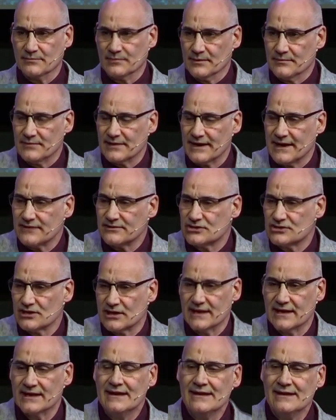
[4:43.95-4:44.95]
But
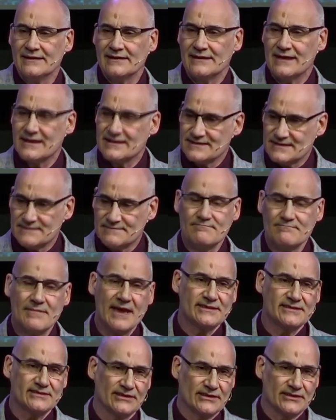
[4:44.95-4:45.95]
actually, its
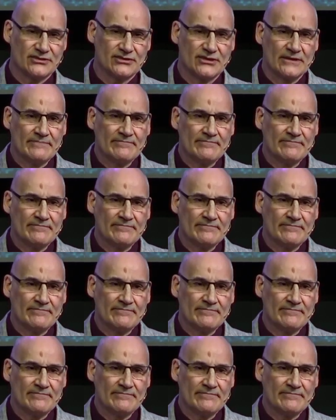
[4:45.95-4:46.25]
message